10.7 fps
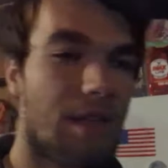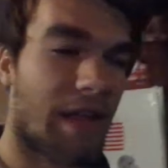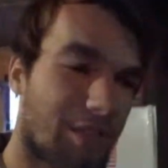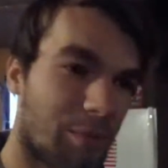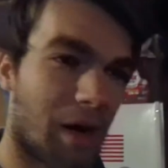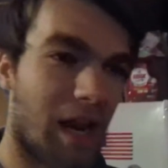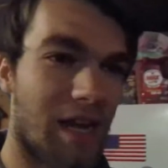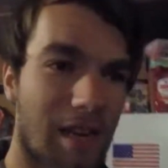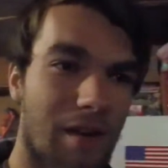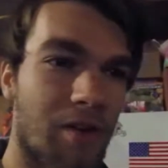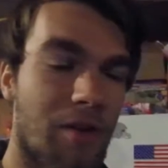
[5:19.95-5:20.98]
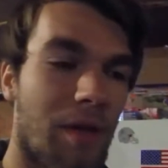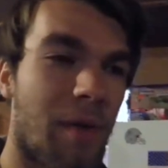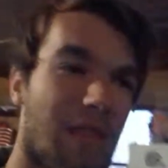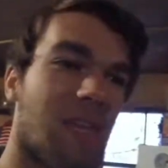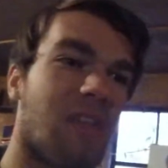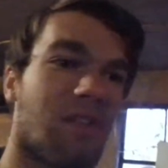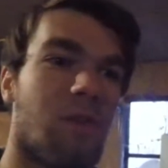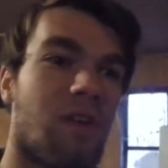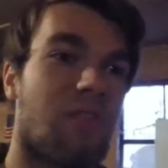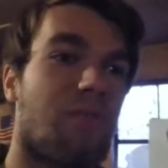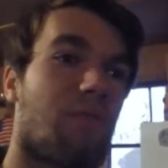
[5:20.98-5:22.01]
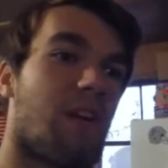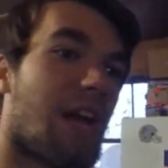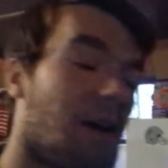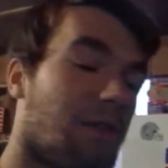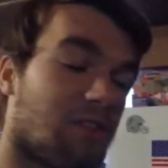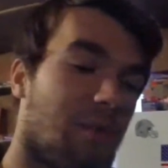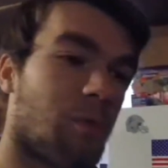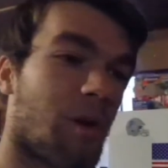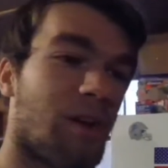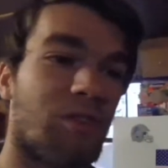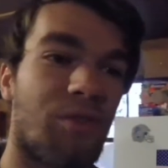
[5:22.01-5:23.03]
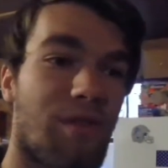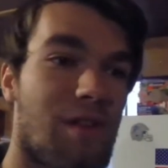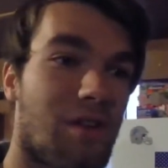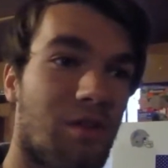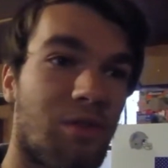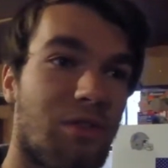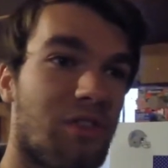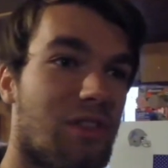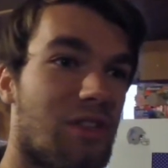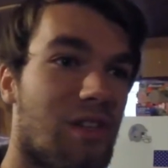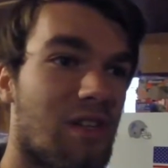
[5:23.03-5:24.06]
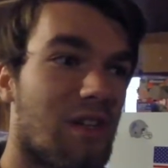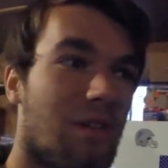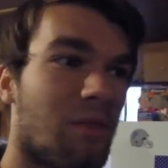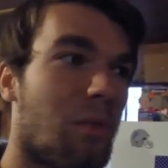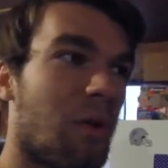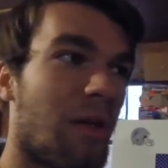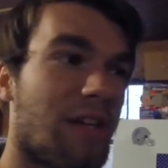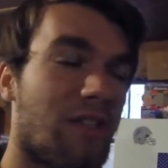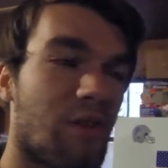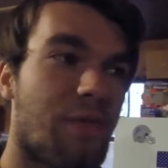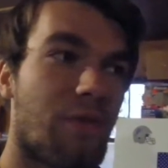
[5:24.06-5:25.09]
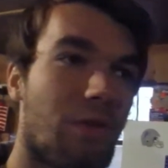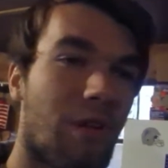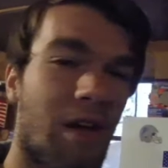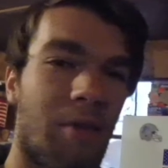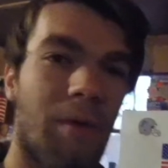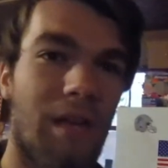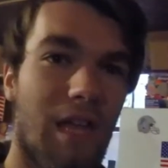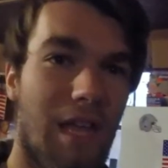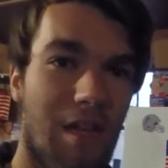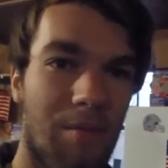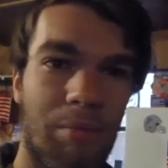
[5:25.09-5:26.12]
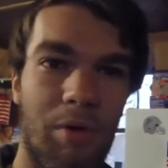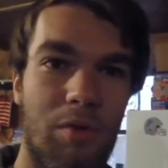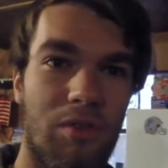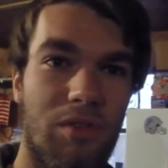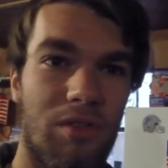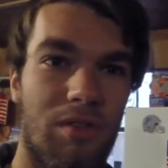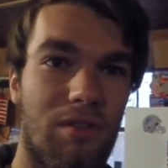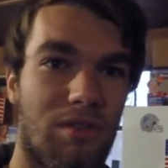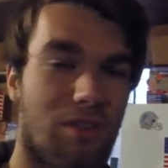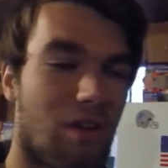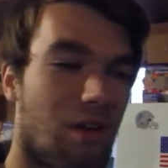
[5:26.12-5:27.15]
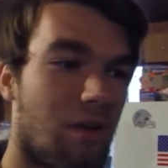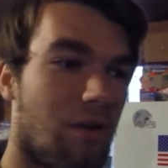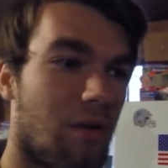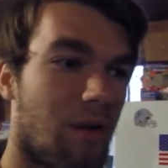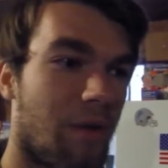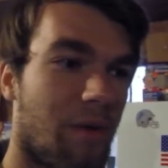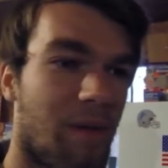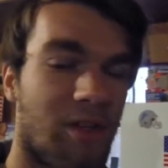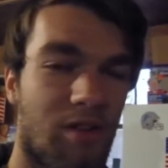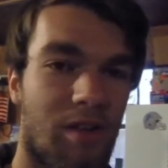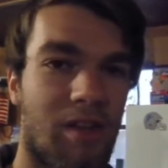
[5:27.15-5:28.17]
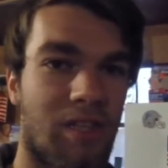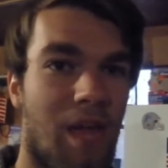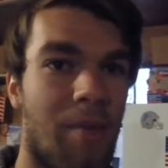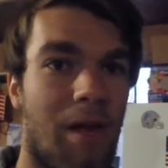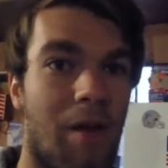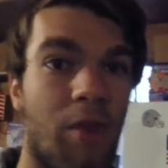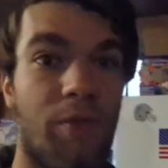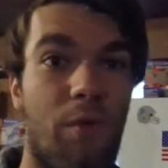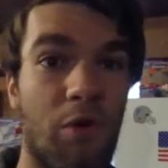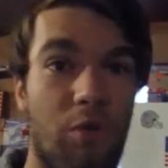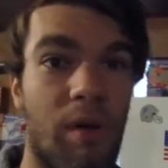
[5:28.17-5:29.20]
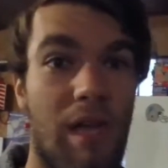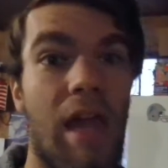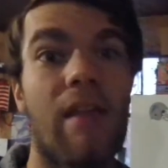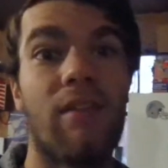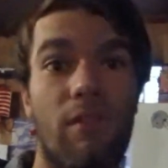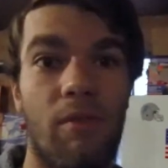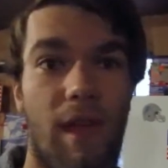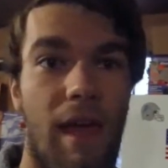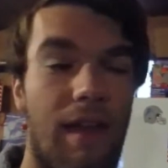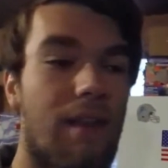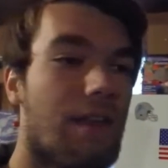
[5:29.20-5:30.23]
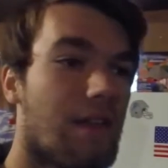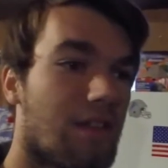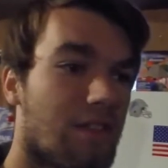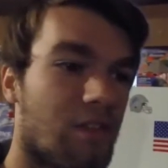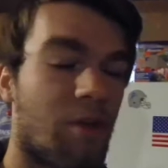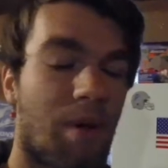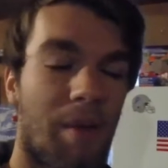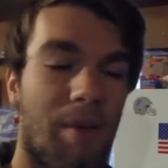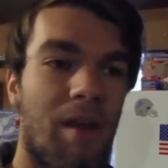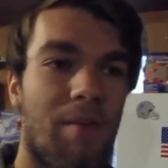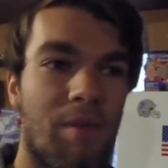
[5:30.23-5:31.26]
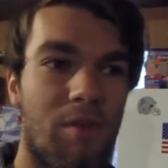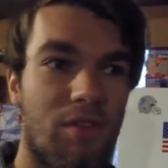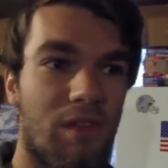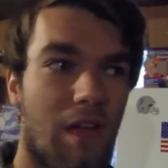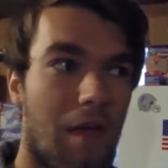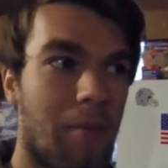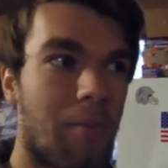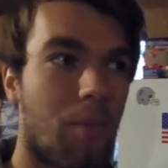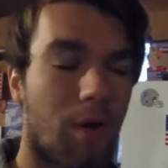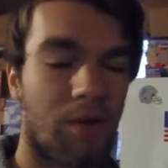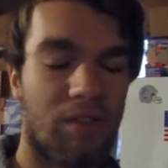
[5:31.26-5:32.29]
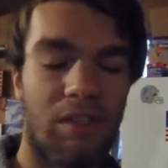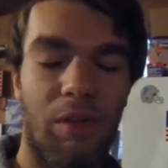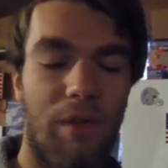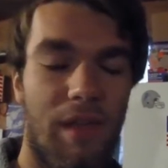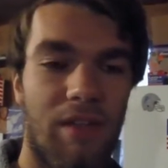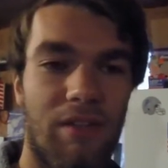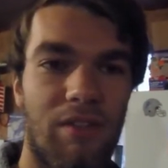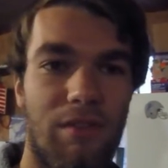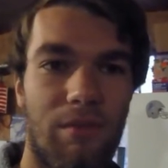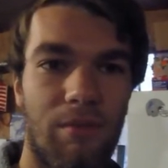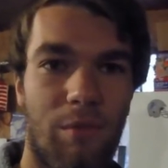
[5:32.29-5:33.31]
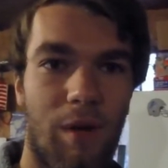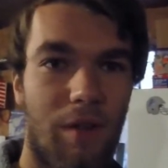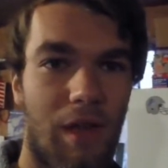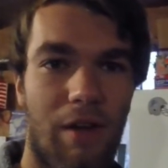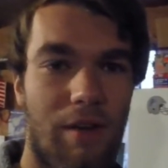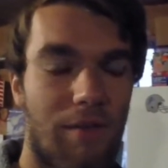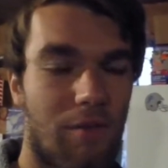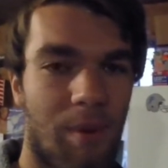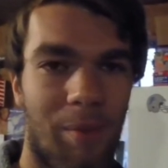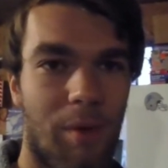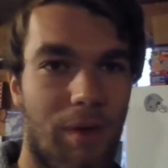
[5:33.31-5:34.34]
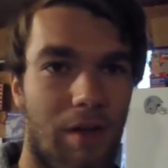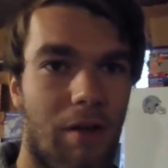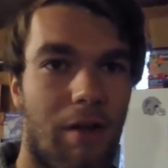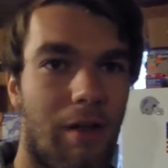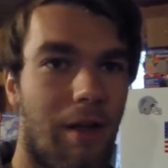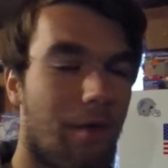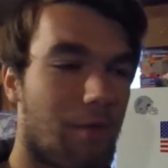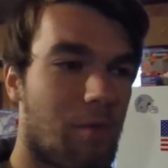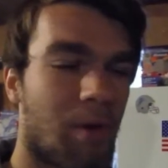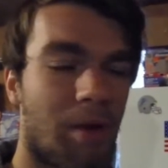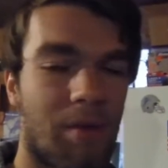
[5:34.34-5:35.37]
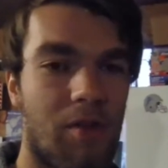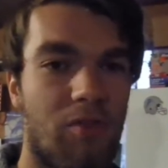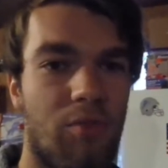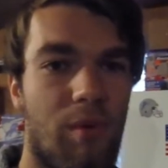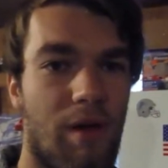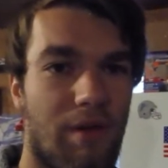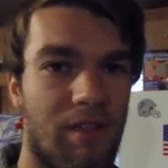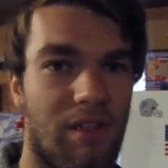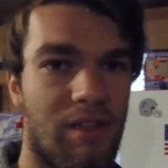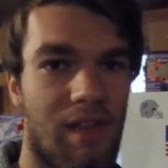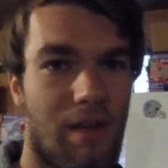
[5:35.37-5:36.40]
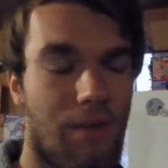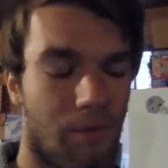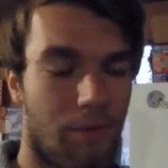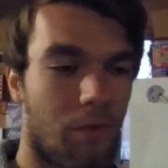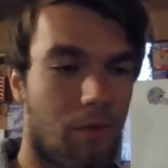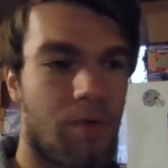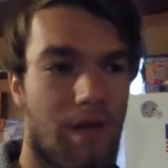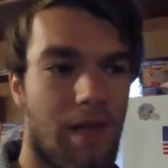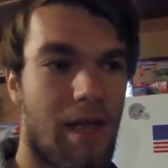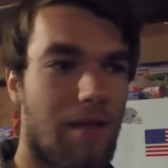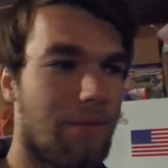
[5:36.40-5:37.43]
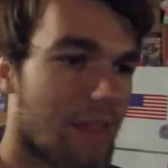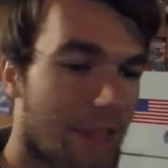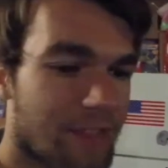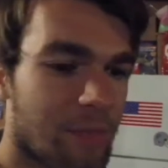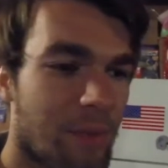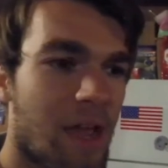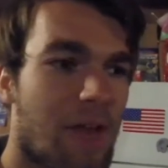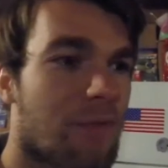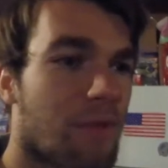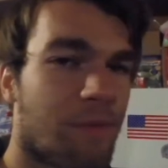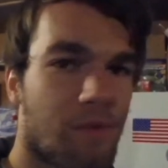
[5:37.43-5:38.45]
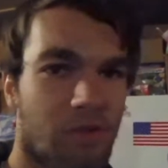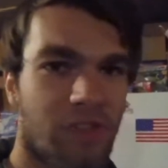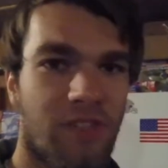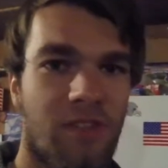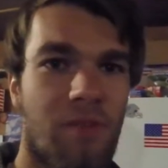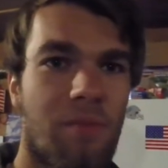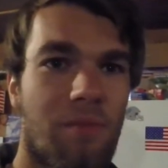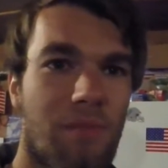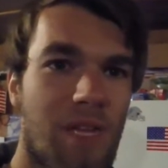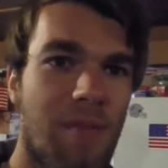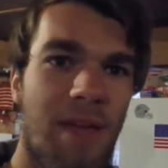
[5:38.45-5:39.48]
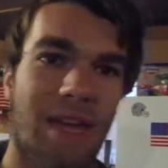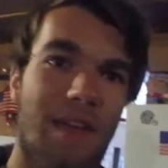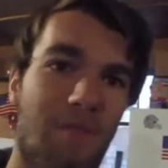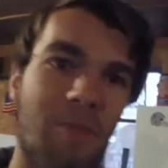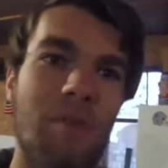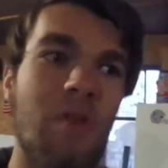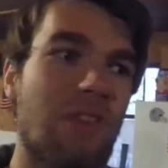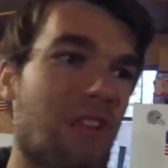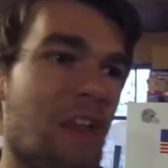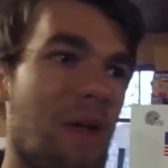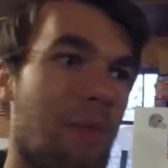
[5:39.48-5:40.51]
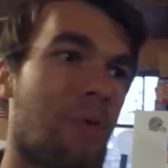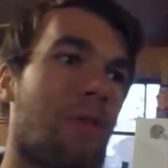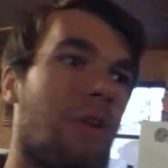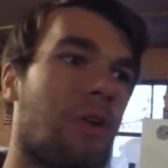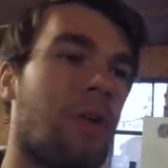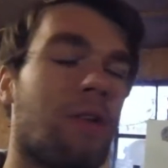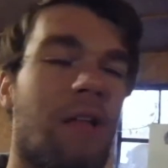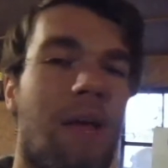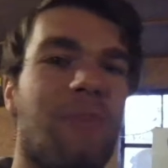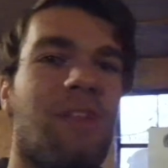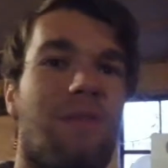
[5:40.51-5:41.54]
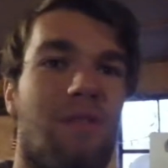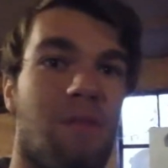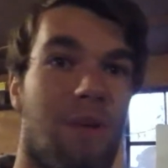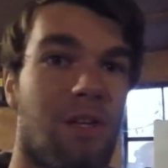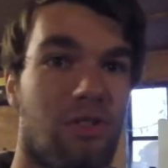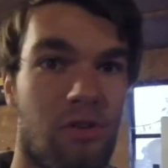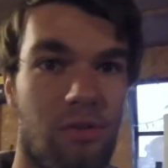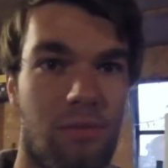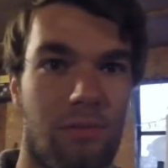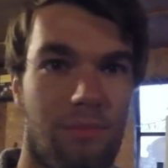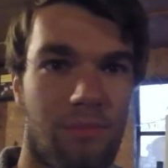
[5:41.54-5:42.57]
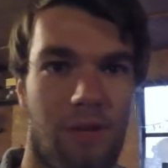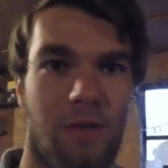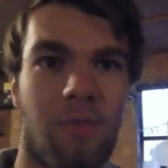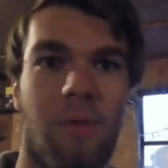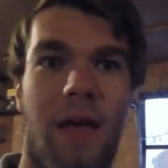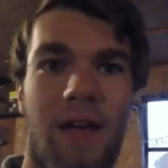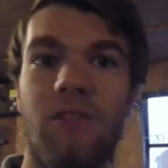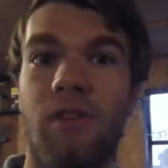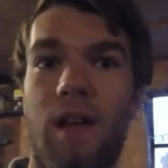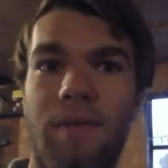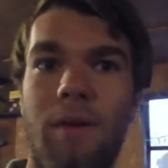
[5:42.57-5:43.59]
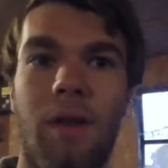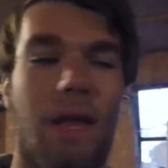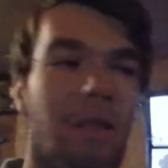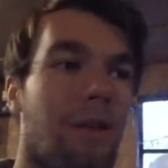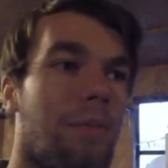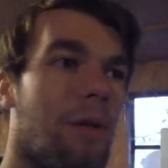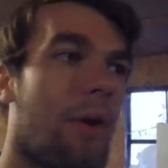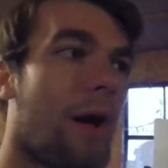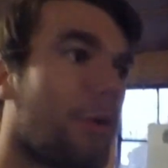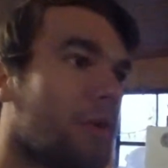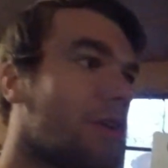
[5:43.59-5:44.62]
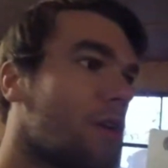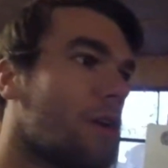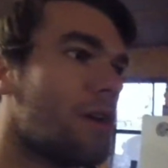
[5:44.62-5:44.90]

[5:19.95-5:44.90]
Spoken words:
That's what I need to do. That way the ECU doesn't freak out. Some Chrysler vehicles will actually fuel cut when they hit boost, so I want to make sure that doesn't happen. I know the 420As do that, so I'll probably end up using one of those little things. I don't even remember what they call it. I will probably use one that's intended for a 420A. That's the plan for the fuel system eBay FMU setup with all good clamps and everything. Make sure, lines are not very likely to blow out.